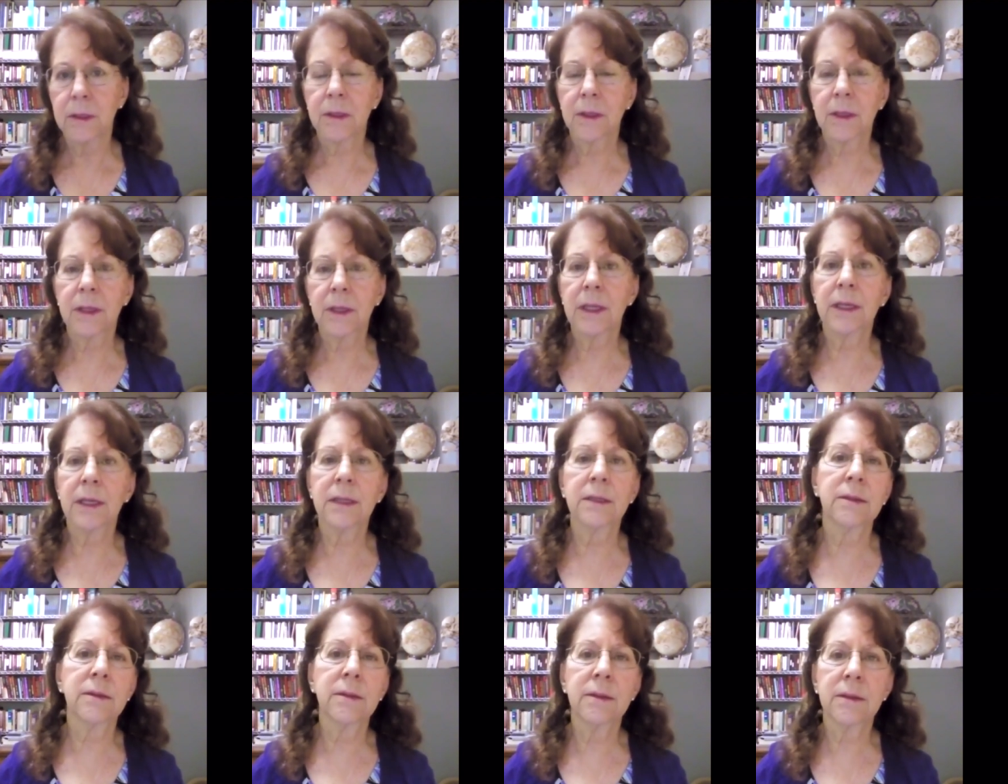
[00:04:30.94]

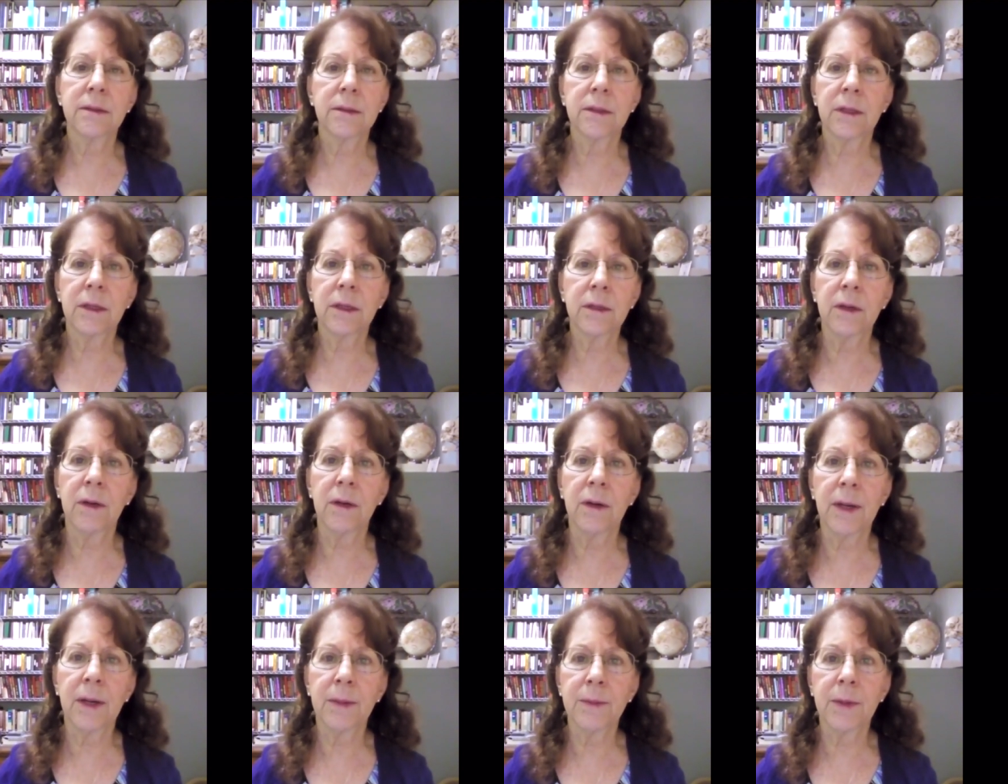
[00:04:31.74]
then, you
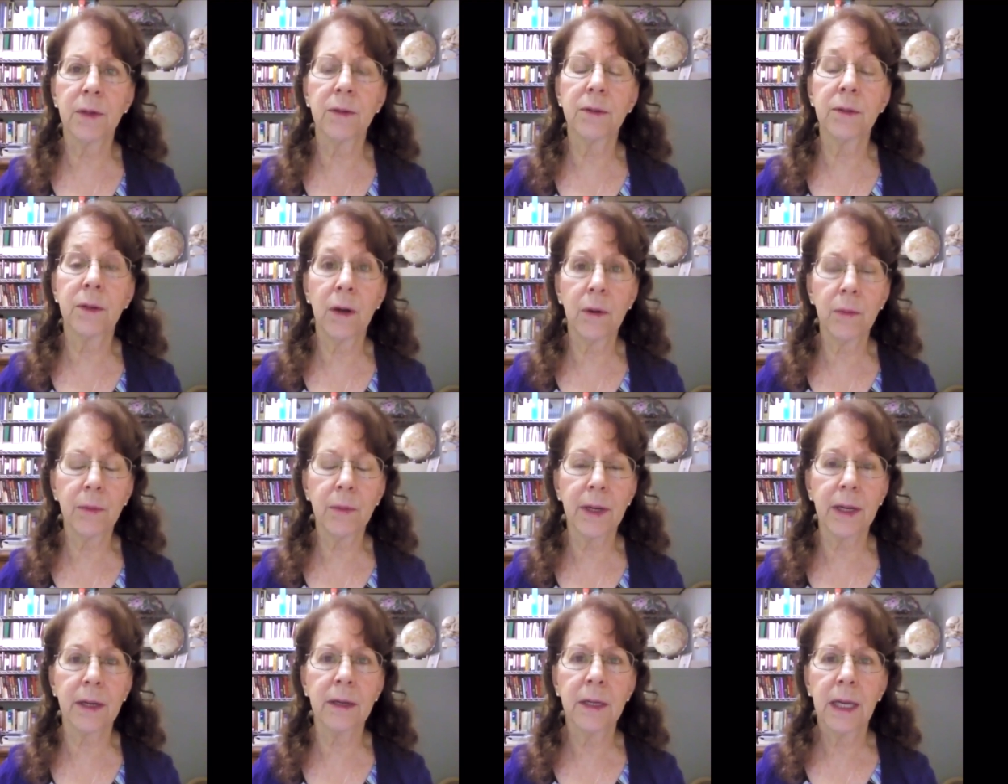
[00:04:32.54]
know, I'm going
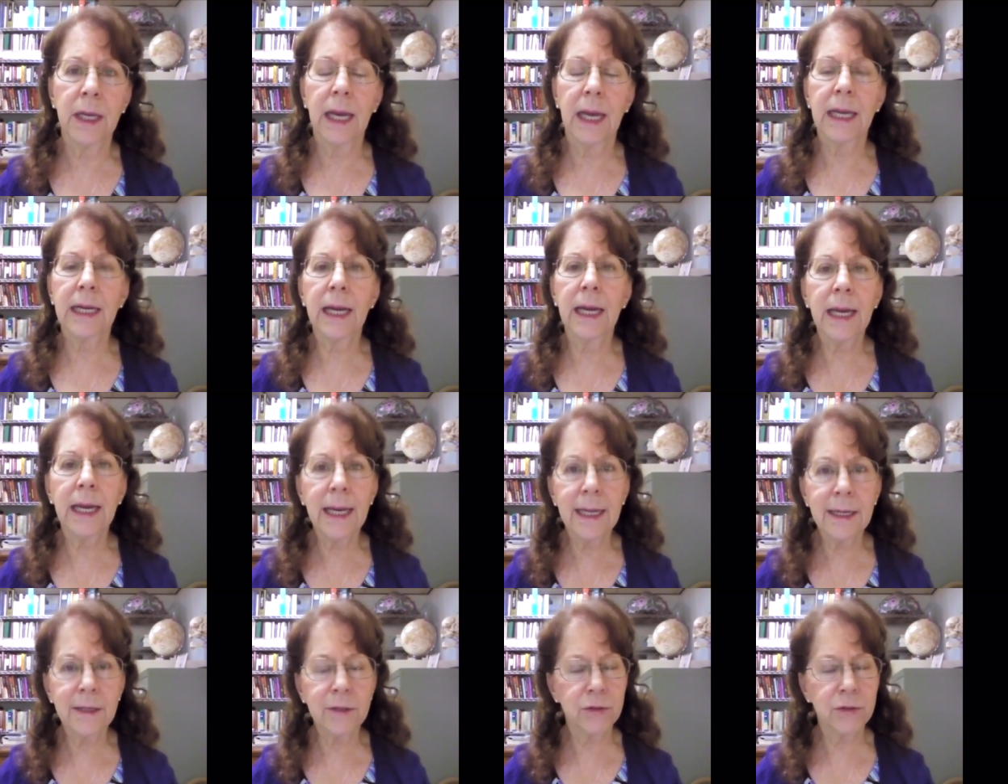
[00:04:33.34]
nowhere. And I
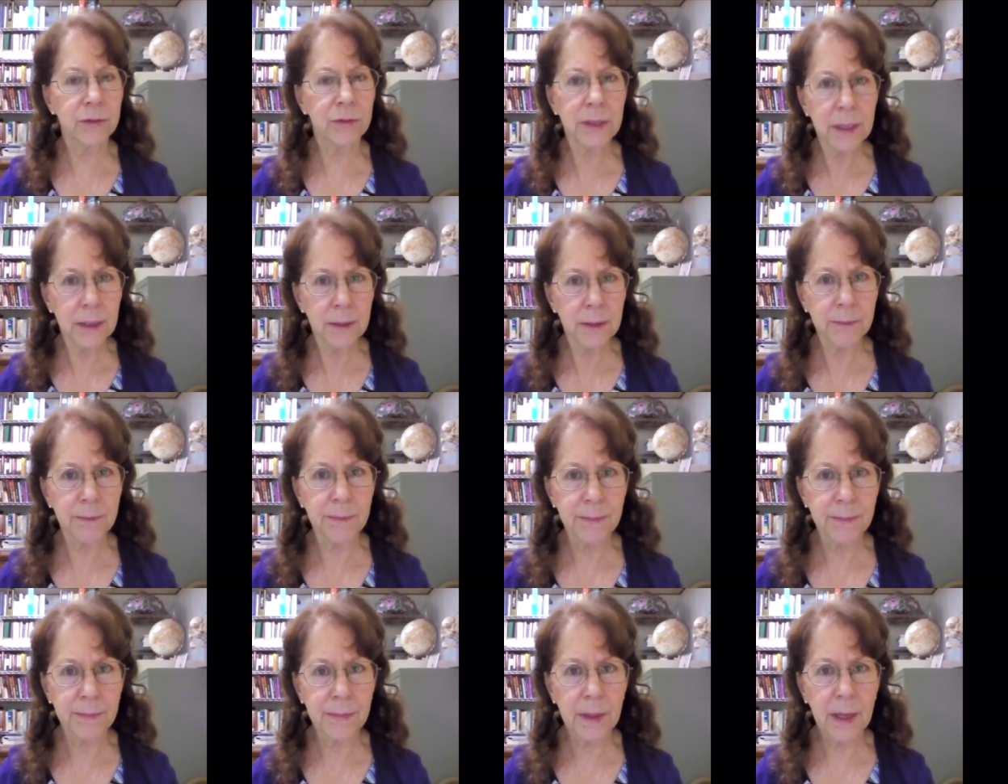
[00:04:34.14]
had a dream.
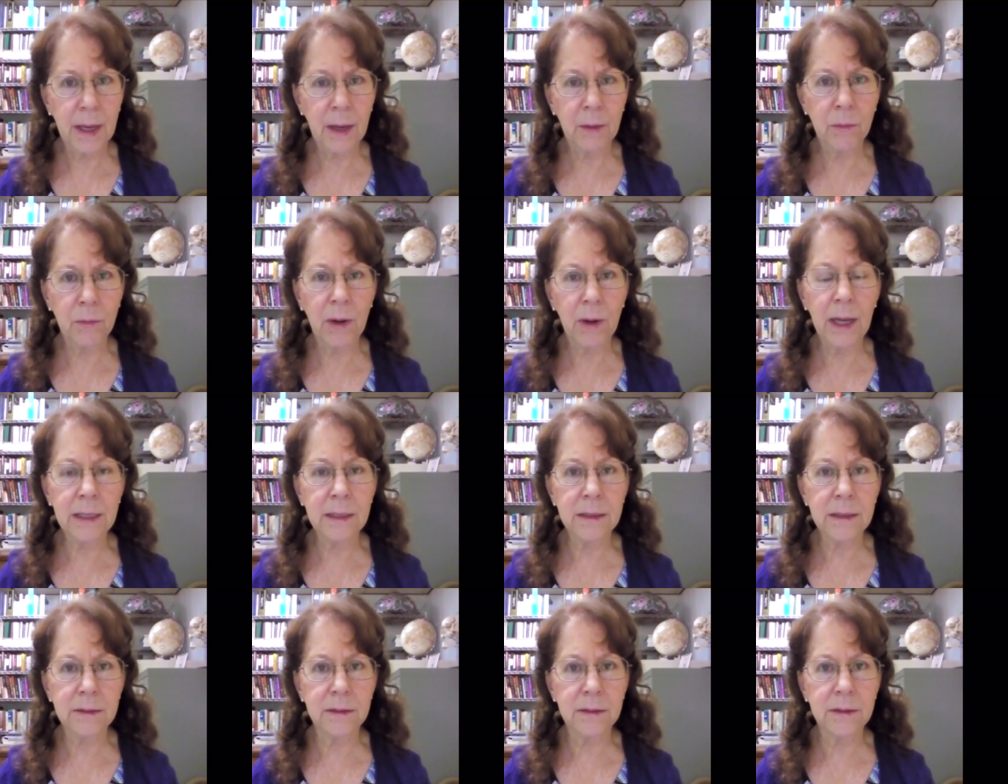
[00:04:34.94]
I
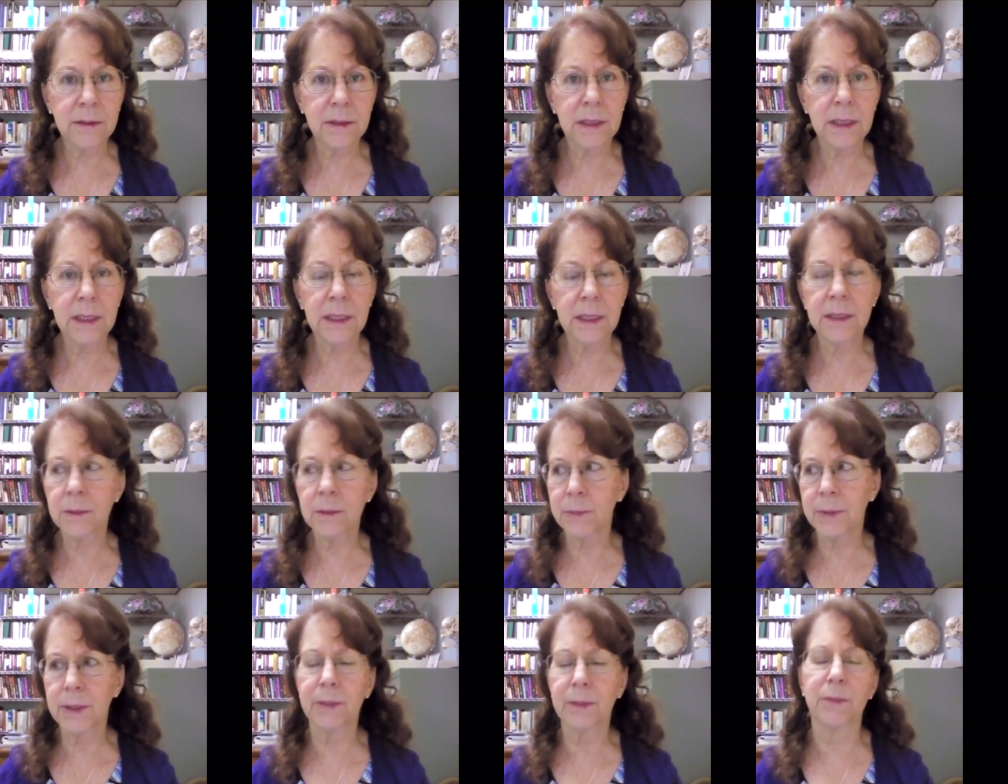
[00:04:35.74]
wanted to heal
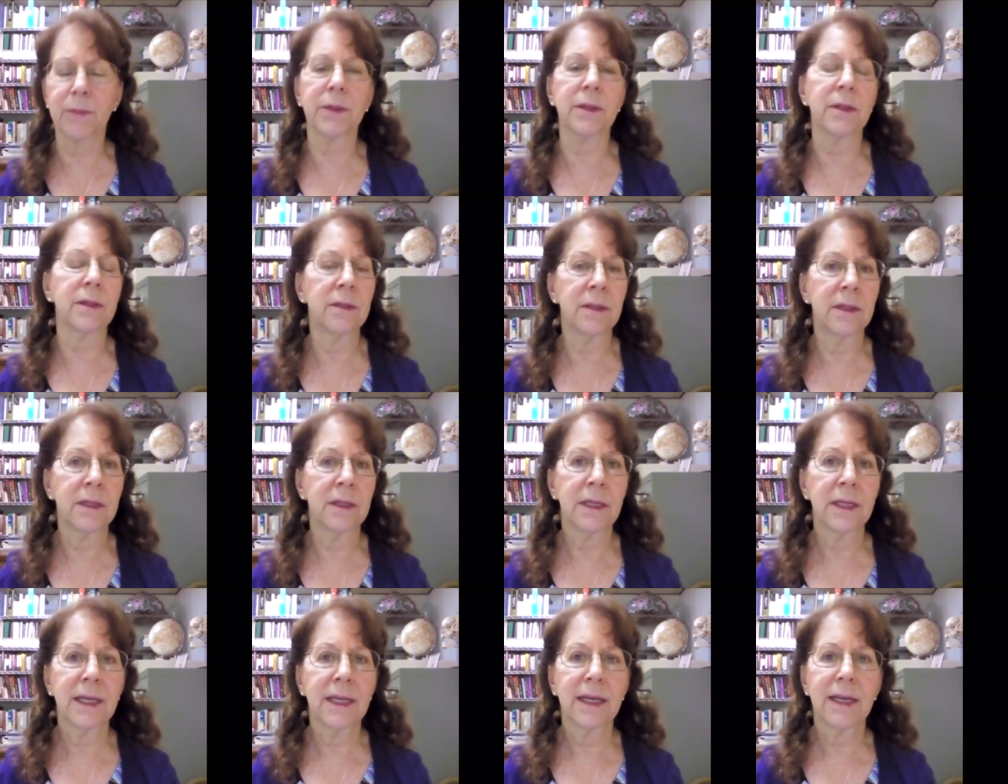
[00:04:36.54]
people.
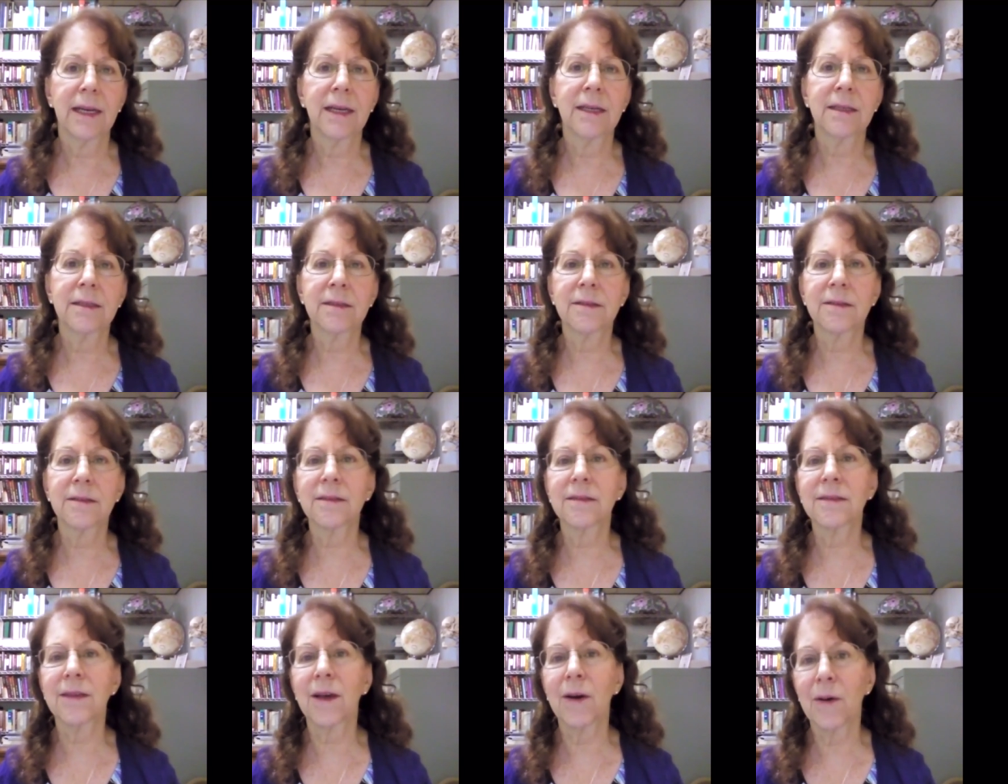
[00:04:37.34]
And
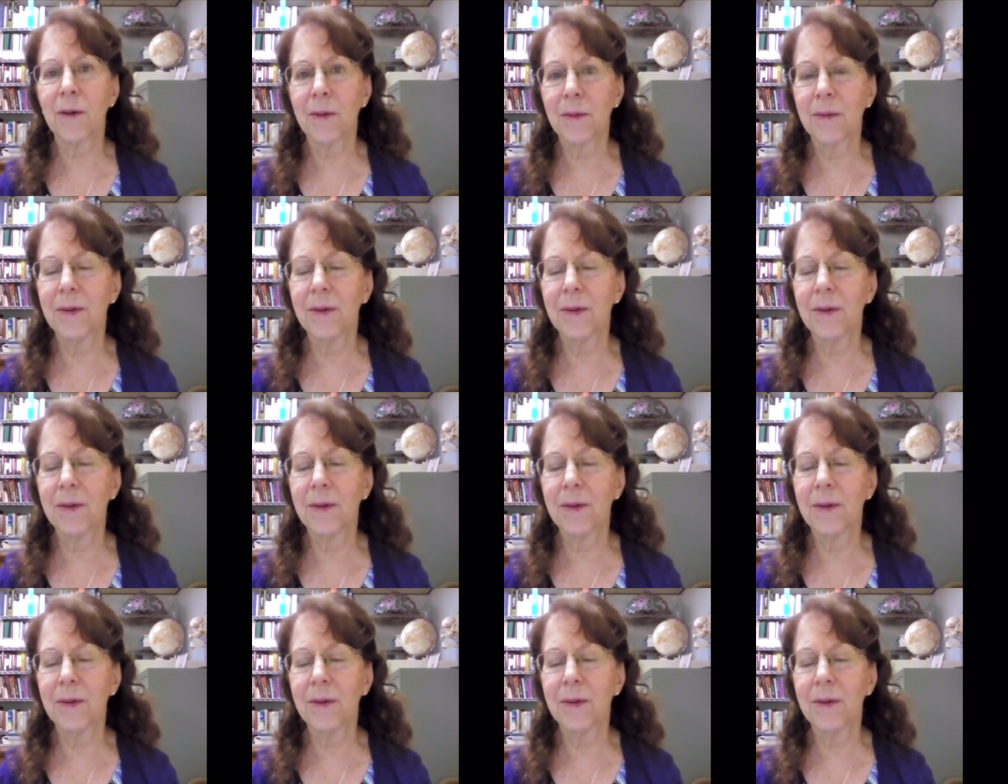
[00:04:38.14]
so,